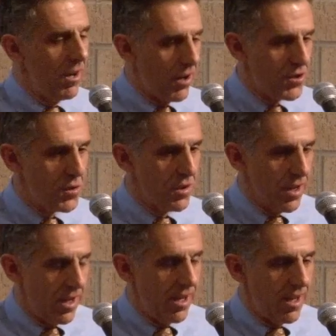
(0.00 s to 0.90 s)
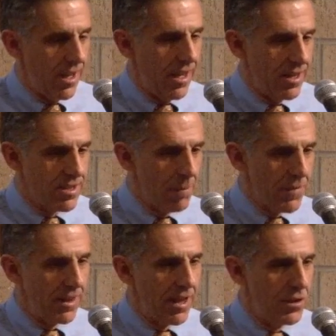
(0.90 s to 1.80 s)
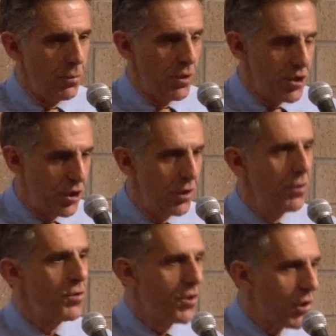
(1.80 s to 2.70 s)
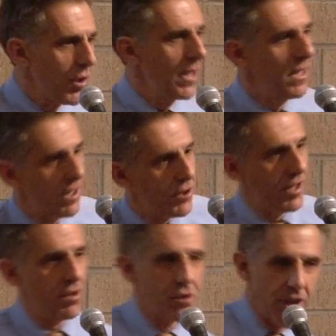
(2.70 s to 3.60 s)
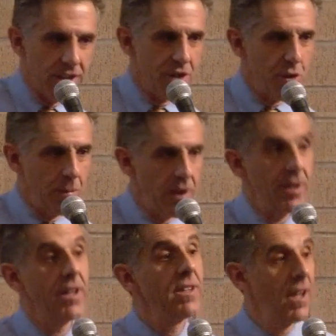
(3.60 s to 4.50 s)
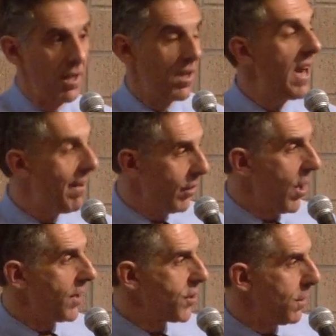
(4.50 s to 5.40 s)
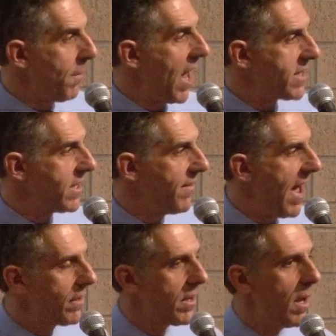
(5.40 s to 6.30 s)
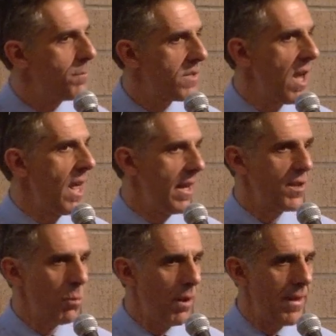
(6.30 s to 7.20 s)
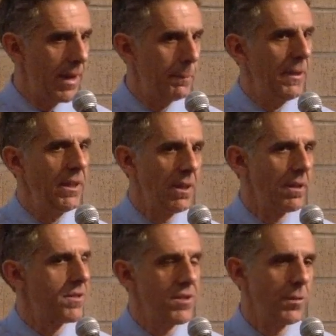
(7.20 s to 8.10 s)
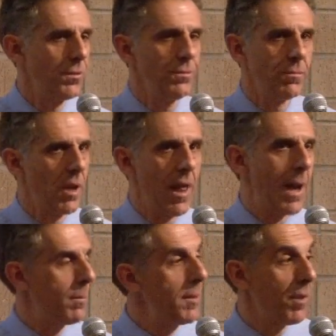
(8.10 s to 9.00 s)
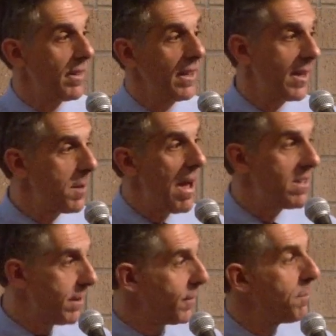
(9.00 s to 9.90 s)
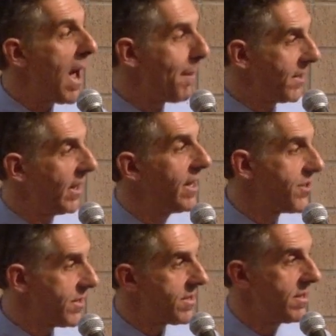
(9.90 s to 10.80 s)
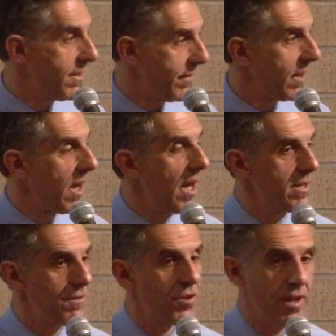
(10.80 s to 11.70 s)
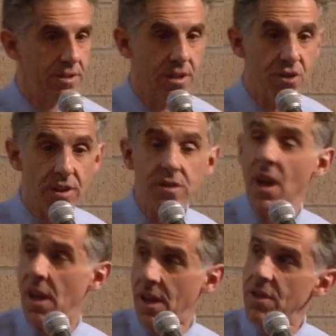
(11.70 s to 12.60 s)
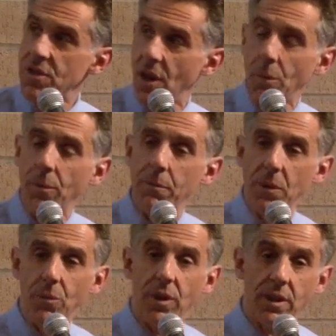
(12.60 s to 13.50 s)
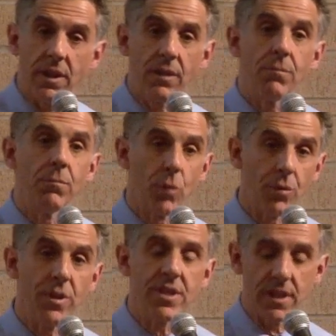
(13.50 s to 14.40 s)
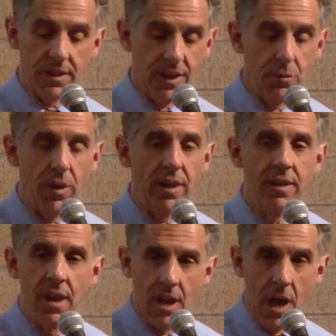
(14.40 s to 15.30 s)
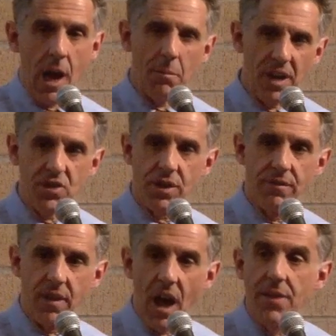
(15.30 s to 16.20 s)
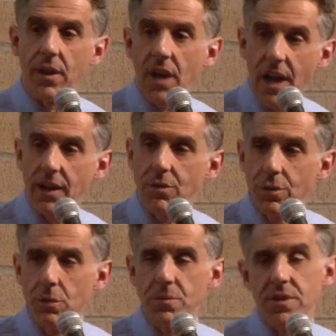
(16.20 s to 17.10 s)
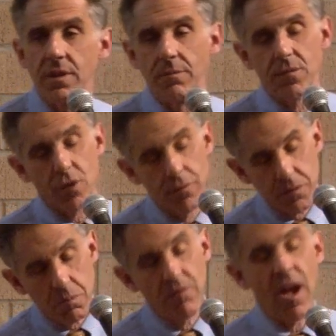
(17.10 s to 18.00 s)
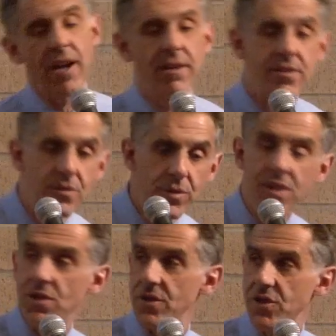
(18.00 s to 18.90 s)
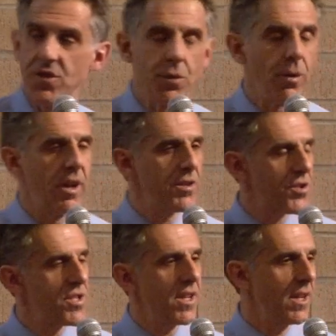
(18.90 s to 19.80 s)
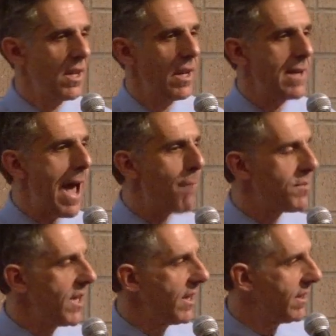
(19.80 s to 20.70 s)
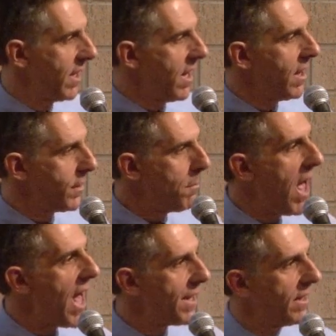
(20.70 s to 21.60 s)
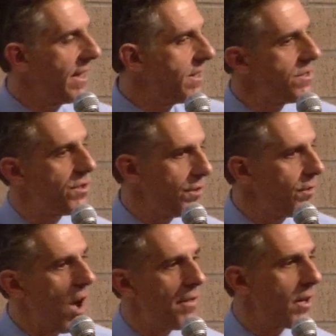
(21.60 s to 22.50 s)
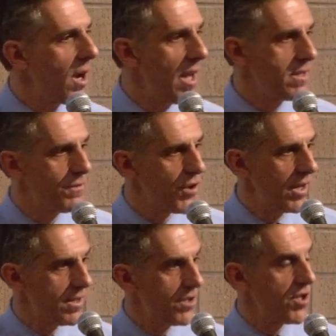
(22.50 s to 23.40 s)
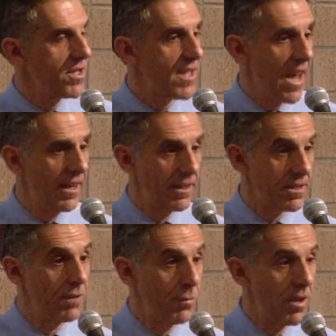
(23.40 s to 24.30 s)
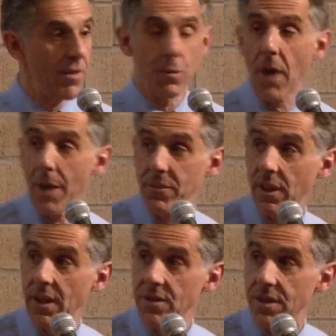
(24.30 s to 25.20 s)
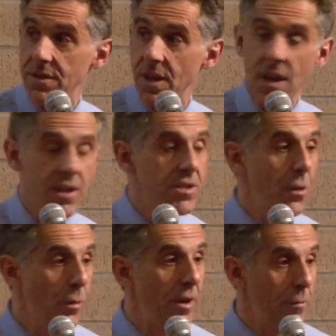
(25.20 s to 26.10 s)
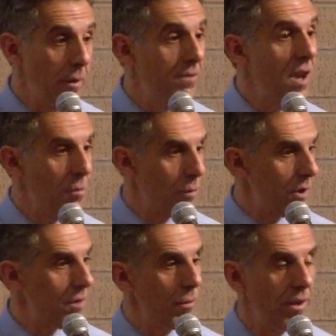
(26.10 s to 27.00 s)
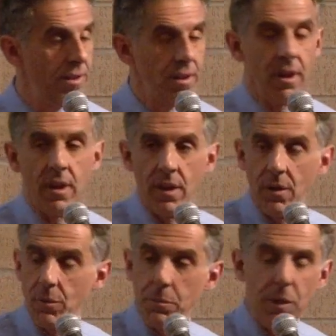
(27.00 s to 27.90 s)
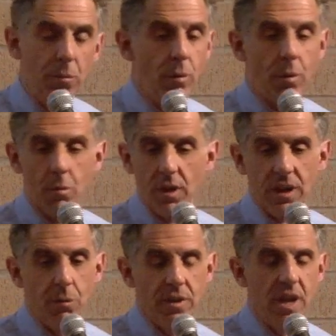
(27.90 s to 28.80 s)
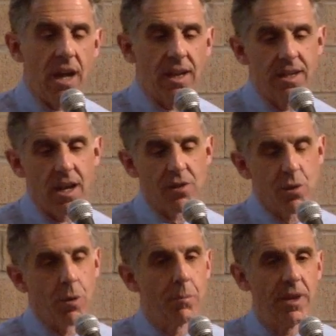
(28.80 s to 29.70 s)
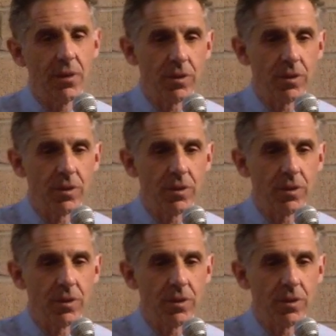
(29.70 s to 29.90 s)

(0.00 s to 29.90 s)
is something that you would do during a critical transition period, could have long-term positive outcomes, is one that appeals to a lot of people thinking about different populations and different kinds of transitions. So we've been working more recently with a bunch of other kind of groups and service providers and researchers who are interested in adapting the model into other kinds of transition settings and with other populations. So we've done work with people who are working with young adults who are being